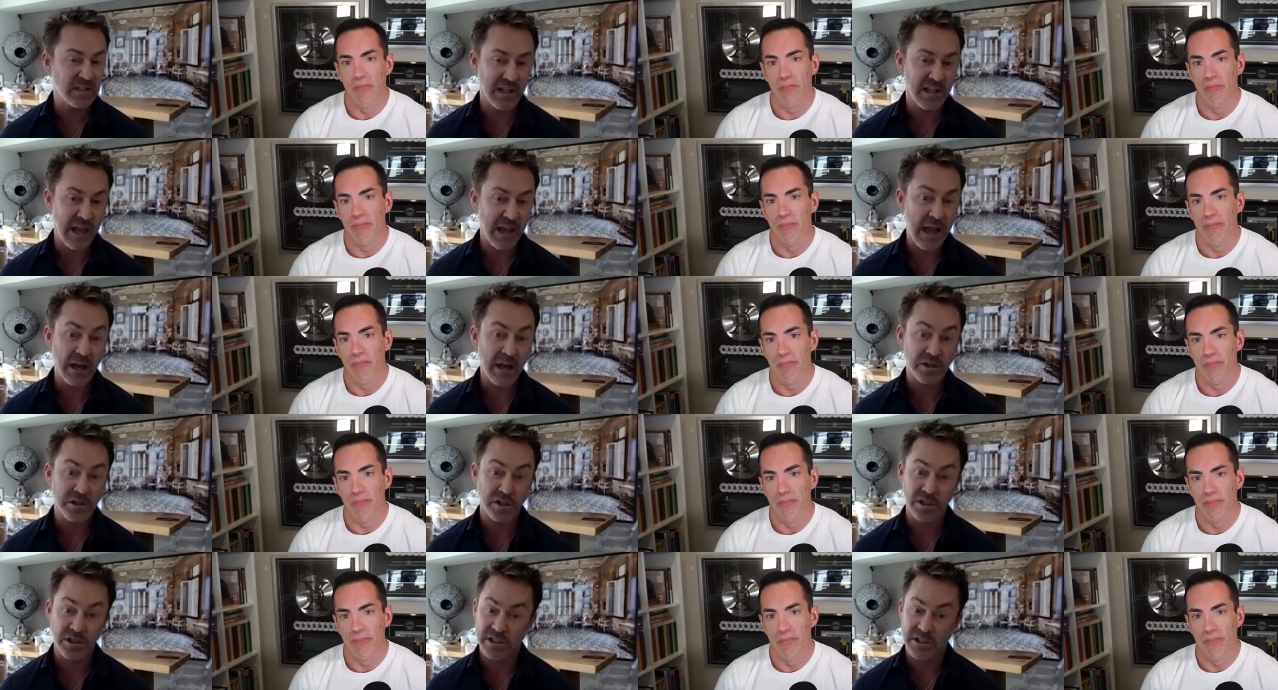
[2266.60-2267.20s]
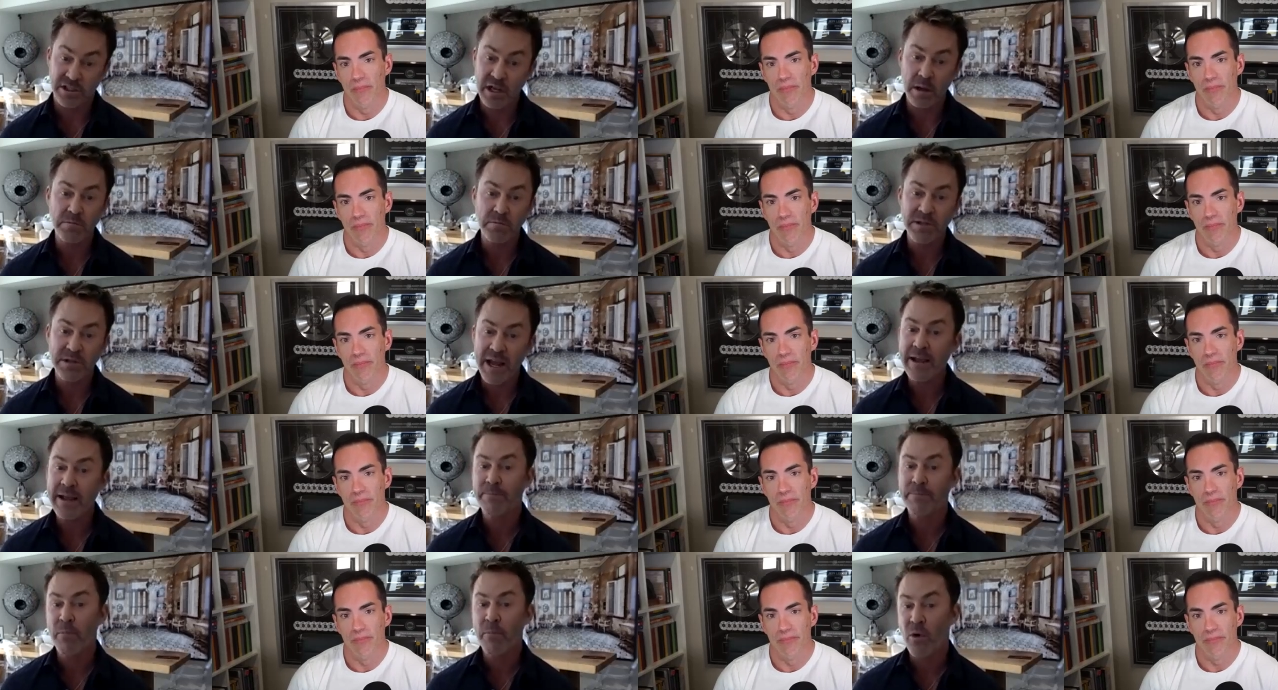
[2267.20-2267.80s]
Speaker 1: of the action. Some
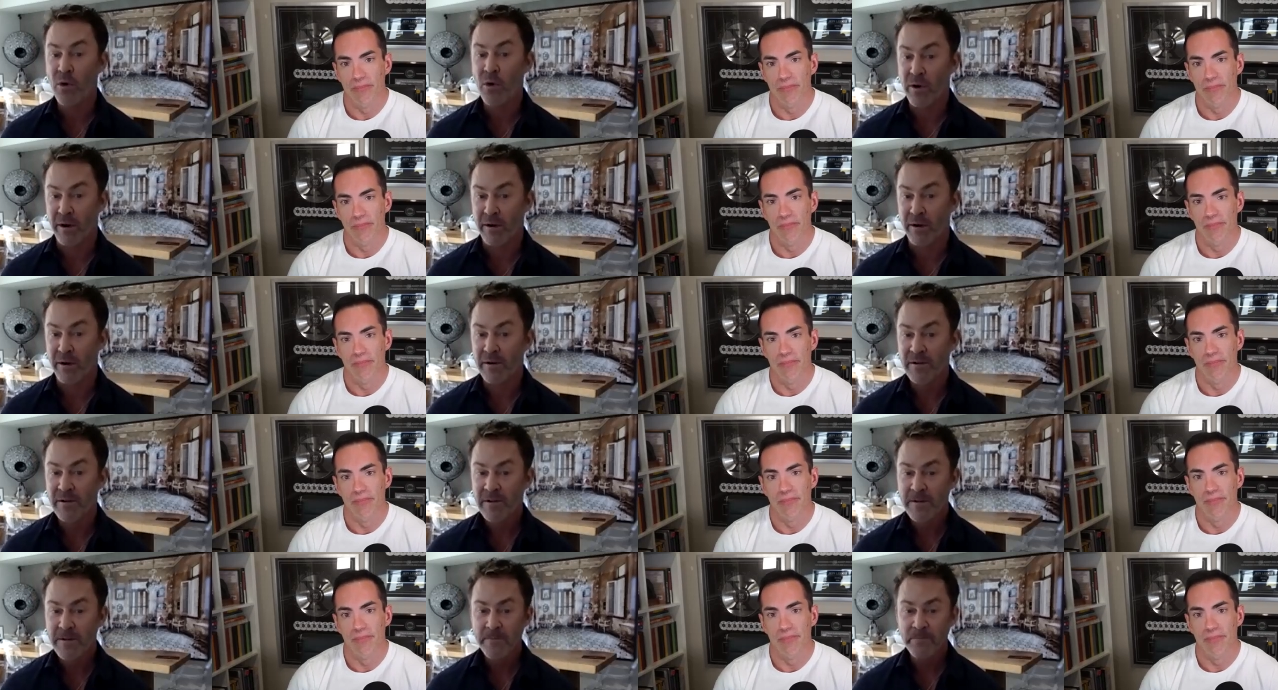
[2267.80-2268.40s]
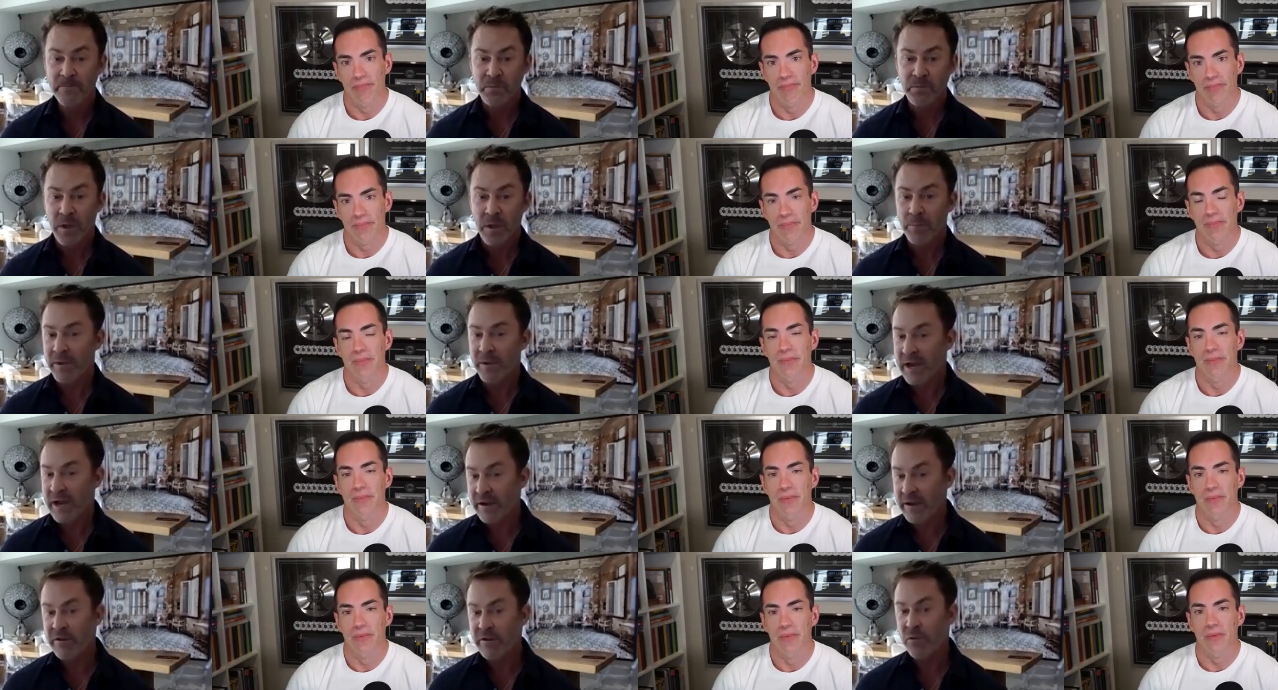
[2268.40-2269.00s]
take more, but
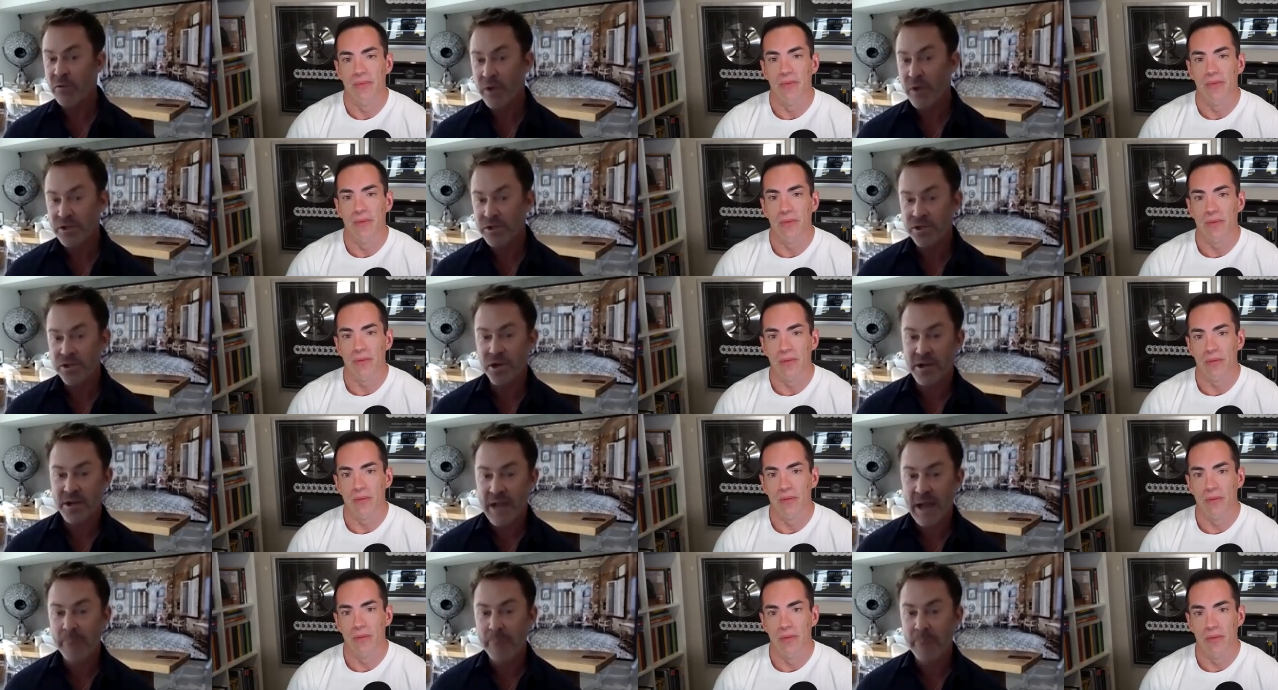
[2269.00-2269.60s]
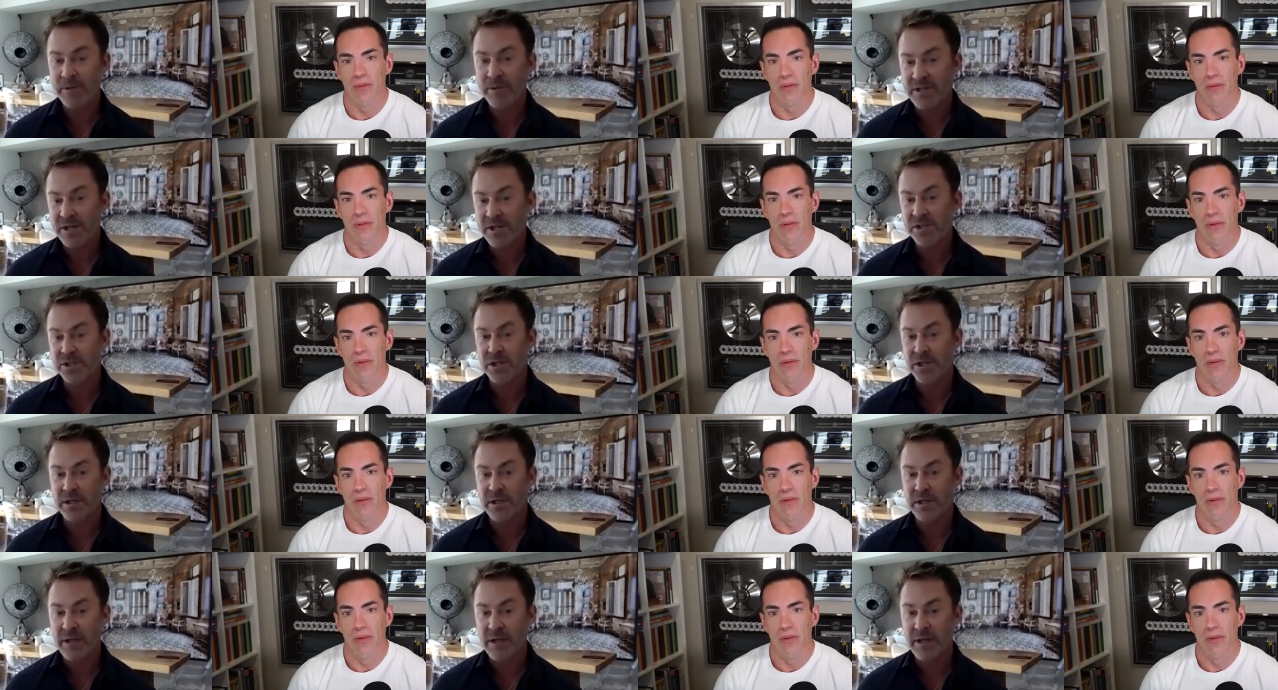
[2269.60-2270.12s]
everyone's your competition.